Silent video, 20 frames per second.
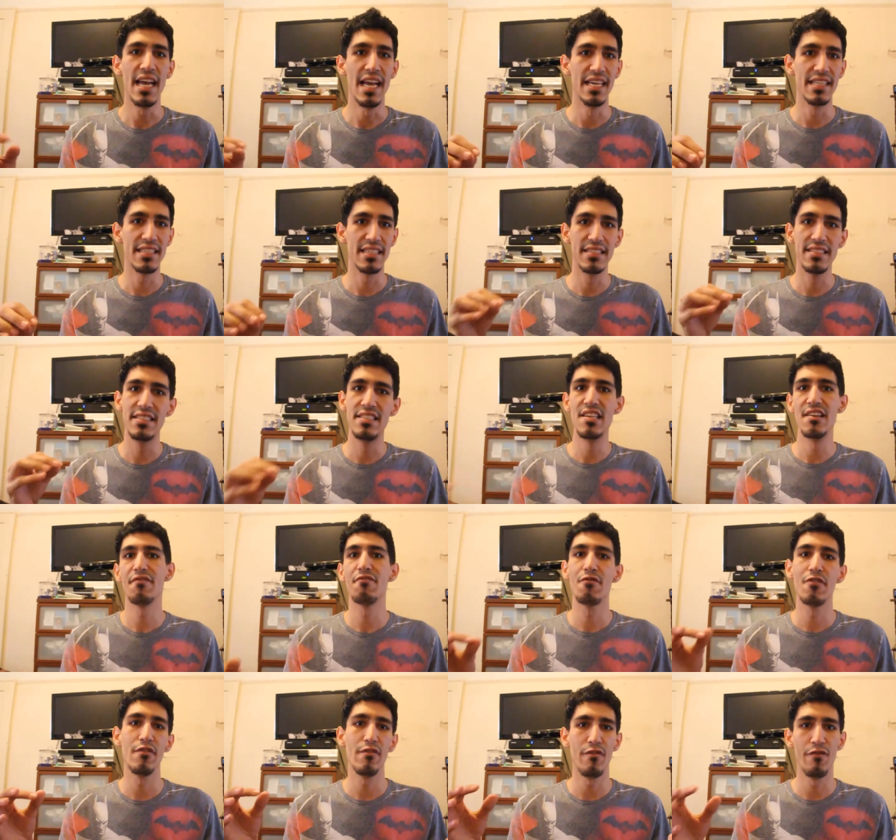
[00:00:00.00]
It's a
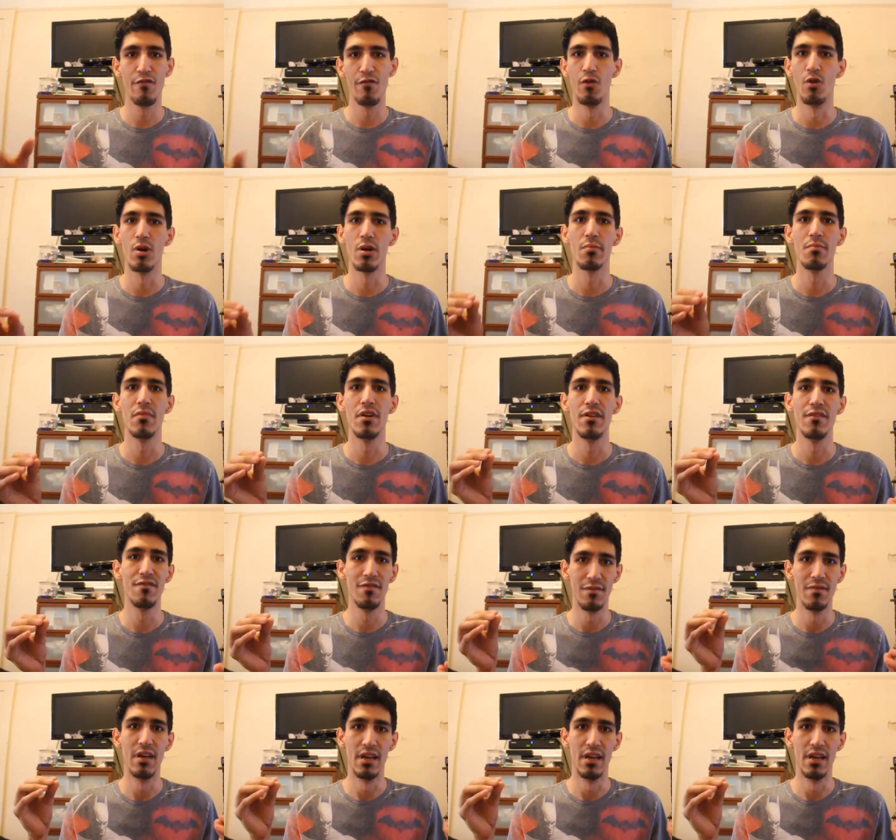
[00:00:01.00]
different form of